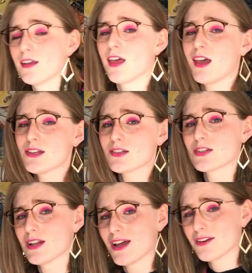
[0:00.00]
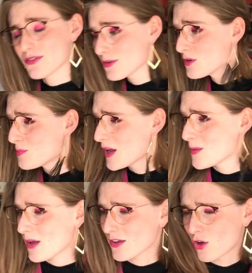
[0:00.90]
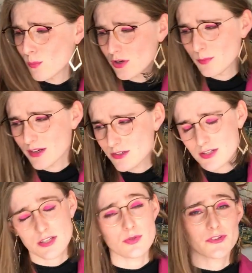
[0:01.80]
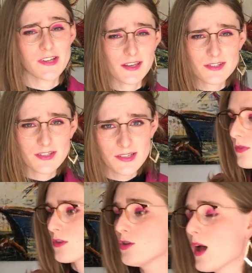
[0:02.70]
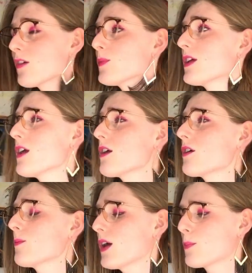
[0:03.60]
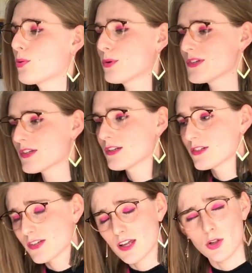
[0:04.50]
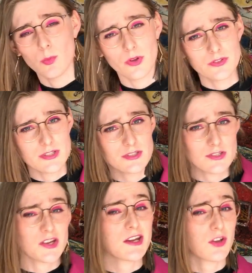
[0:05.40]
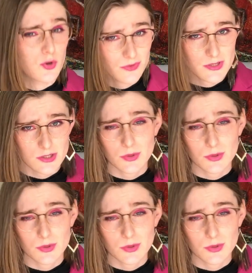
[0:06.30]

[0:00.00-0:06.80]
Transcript: Had to slide through, pay my compliment to you sexy. You have me here in my prison cell wanting to take over you.